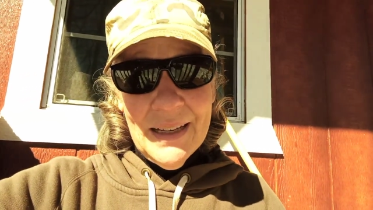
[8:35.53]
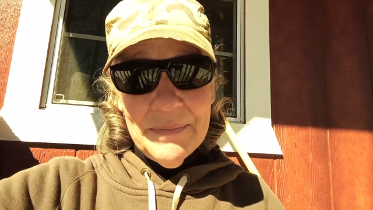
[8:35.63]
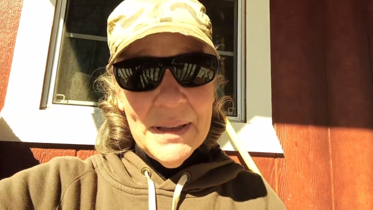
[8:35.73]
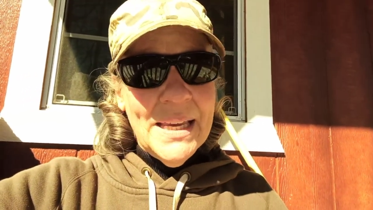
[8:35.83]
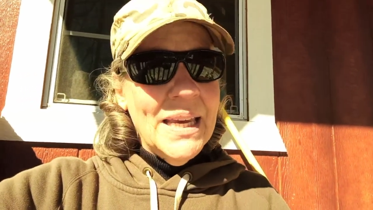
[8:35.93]
it.
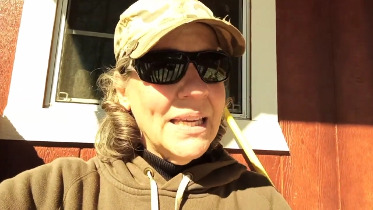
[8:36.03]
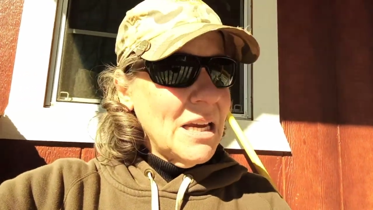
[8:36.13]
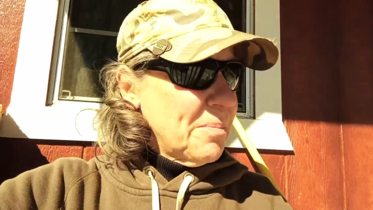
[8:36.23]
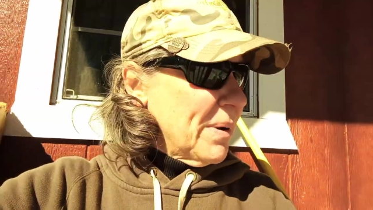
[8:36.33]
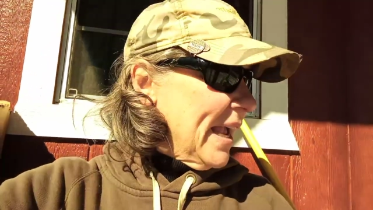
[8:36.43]

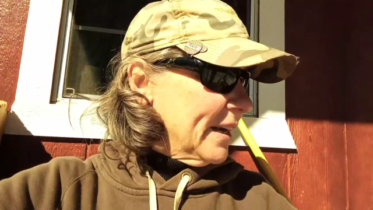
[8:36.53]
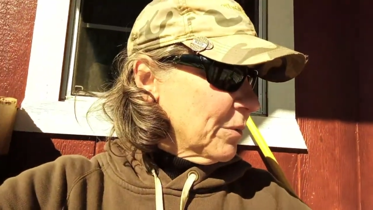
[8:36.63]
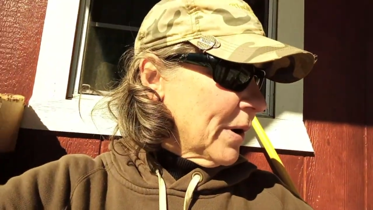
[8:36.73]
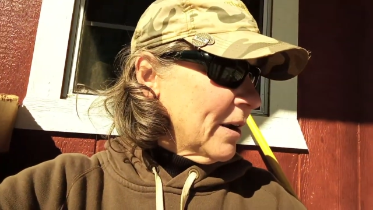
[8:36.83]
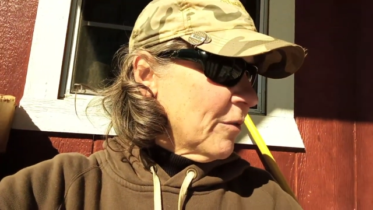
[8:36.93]
Yep, I had
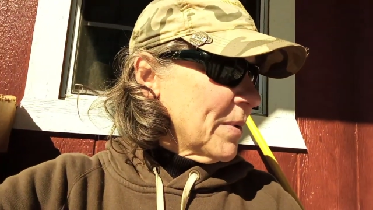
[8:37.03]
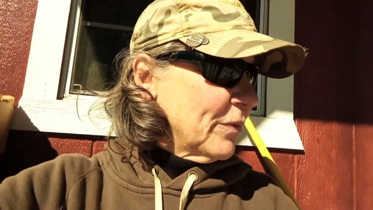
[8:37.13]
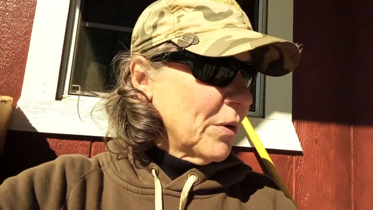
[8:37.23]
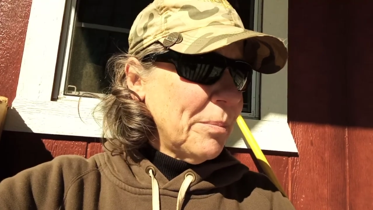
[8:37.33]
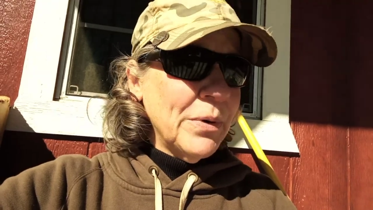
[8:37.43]
it right off my
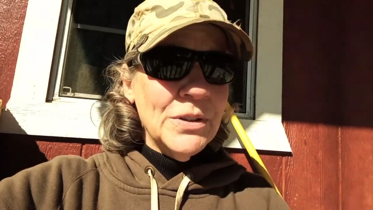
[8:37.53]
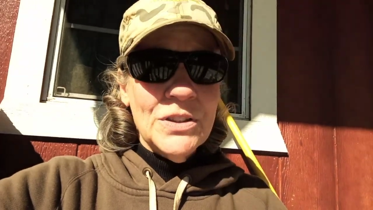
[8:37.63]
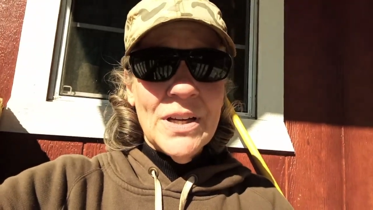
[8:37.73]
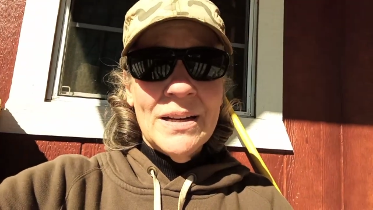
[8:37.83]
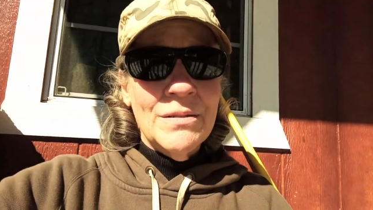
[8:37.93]
front
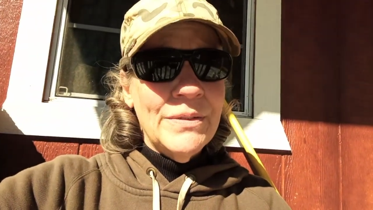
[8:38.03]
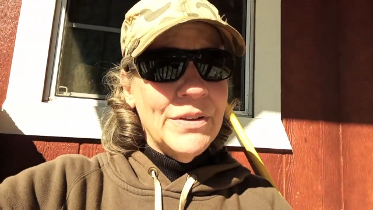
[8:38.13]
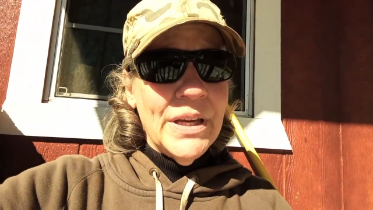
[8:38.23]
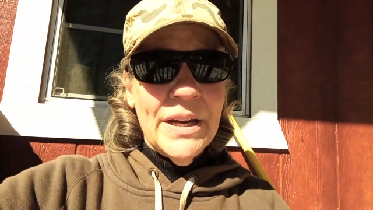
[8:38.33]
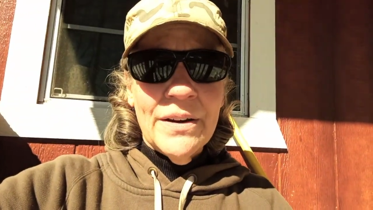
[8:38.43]
porch. I don't
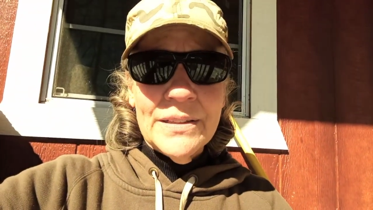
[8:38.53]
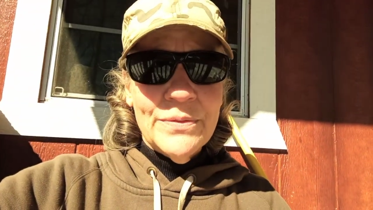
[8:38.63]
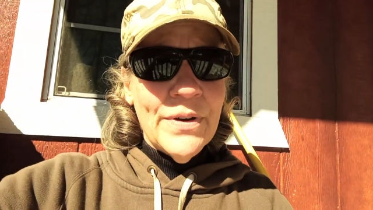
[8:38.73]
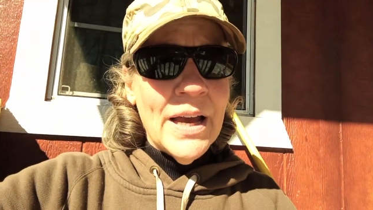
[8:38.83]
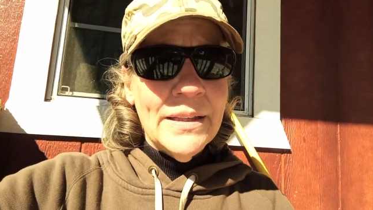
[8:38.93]
even care.
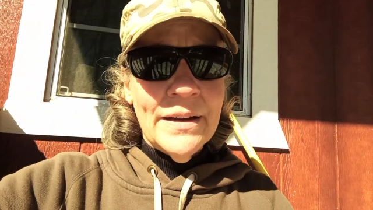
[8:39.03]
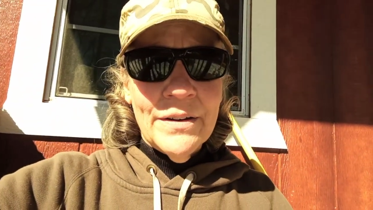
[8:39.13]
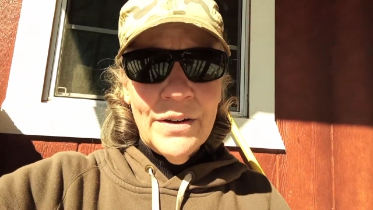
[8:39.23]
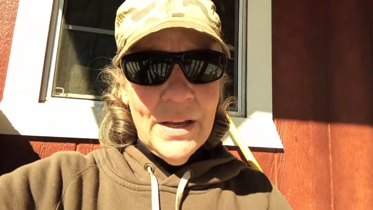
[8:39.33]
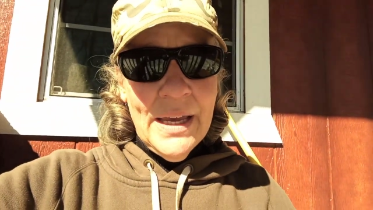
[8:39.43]
It's fine there.